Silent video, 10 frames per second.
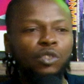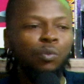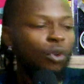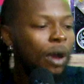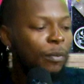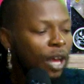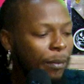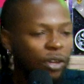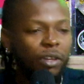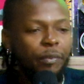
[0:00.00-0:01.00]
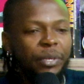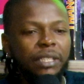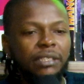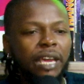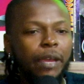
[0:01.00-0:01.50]
bro, I'm not gonna be
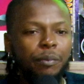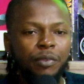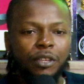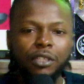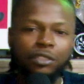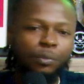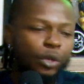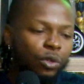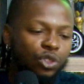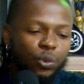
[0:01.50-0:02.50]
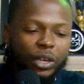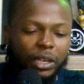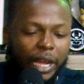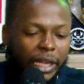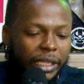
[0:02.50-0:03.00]
the type to be on Twitter
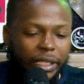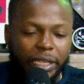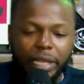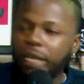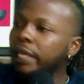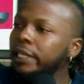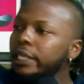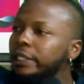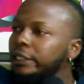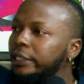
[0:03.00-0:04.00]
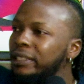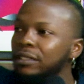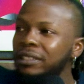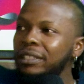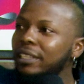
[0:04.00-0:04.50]
like
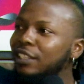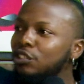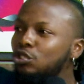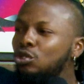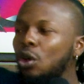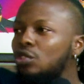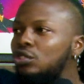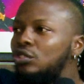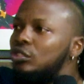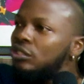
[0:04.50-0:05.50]
engaging in dust.